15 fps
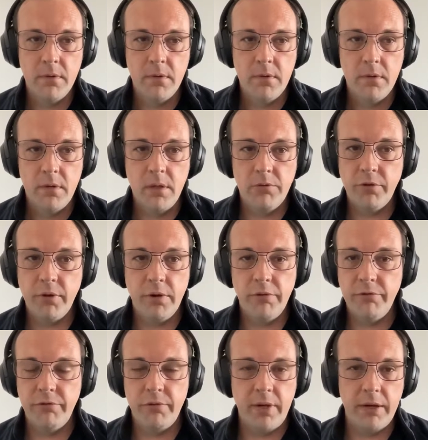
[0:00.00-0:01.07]
in front
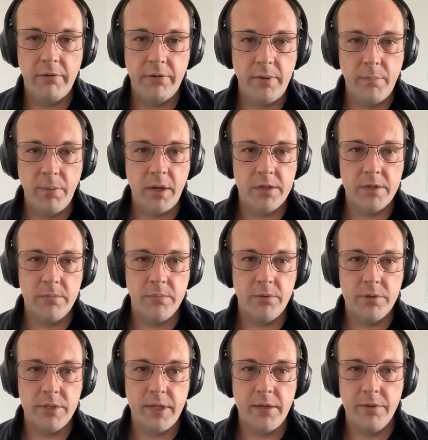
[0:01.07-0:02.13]
of every possible
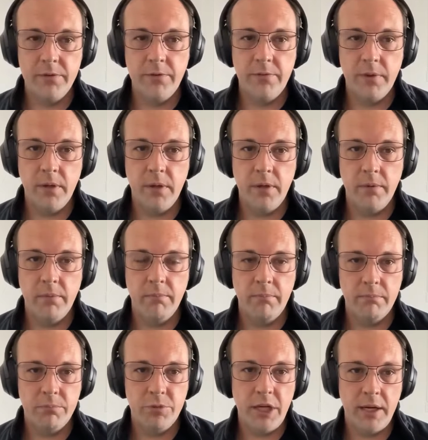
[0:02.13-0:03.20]
sales
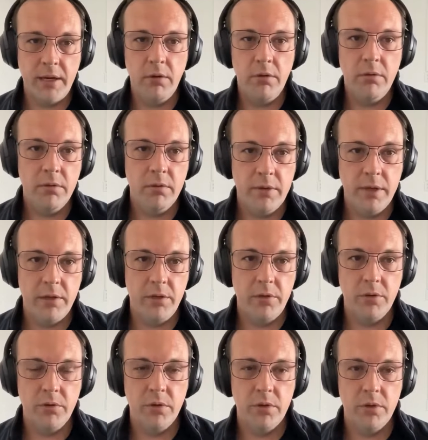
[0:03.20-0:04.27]
channel that
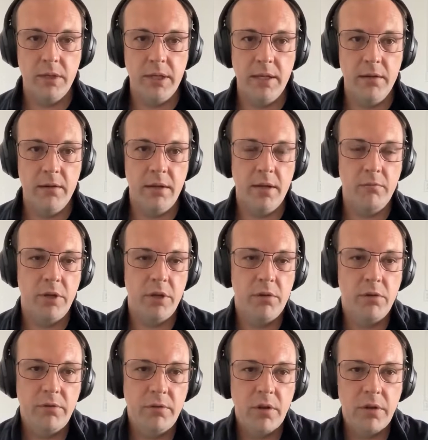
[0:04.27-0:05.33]
you could get, and we
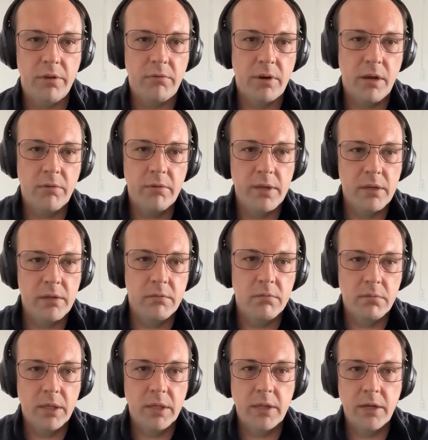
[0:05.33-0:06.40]
could have gone the route that
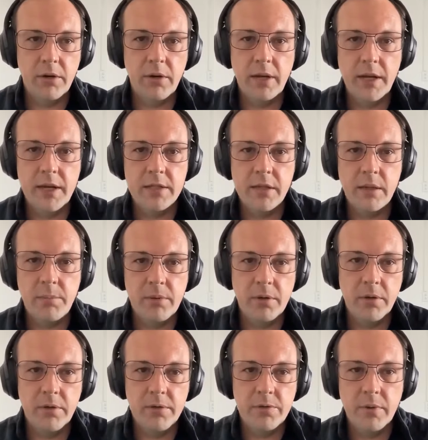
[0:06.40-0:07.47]
like Gary Hayslip and
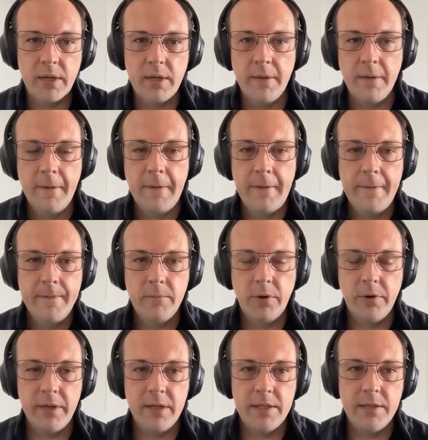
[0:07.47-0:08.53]
others went,
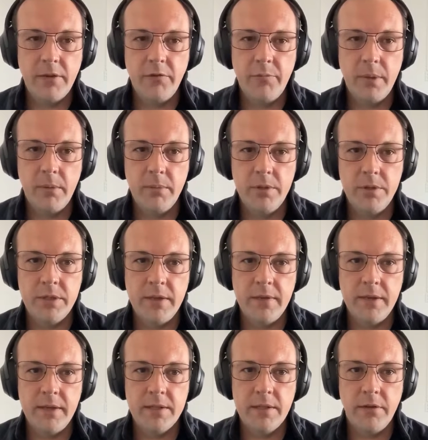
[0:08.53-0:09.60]
where they self-published and
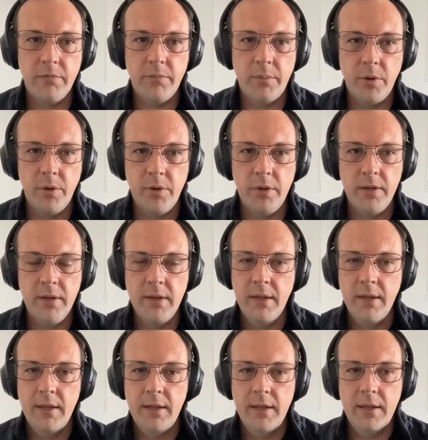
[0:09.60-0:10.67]
then self-promoted.
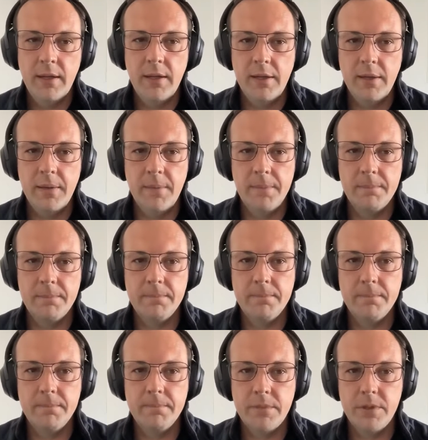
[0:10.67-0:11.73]

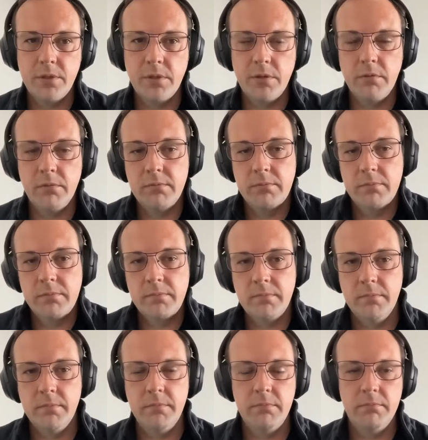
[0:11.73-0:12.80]
So
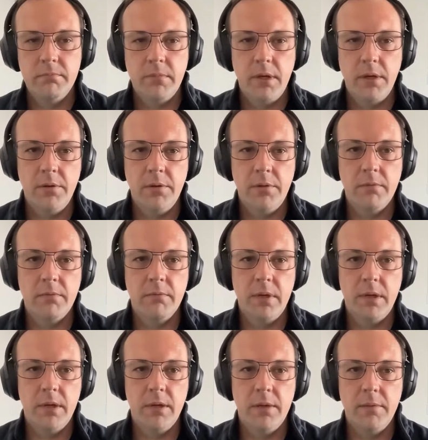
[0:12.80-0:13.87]
I don't
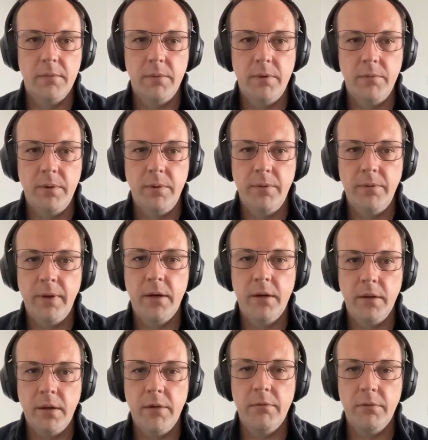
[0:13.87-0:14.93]
know. We've had a
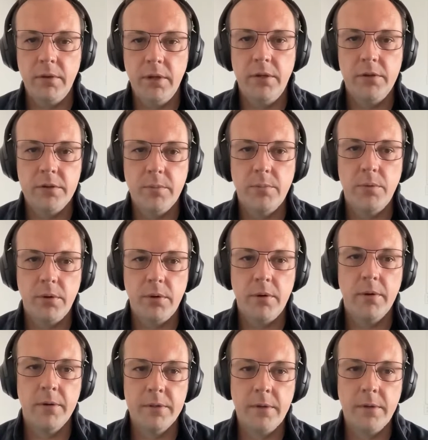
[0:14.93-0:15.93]
lot of really good supporters.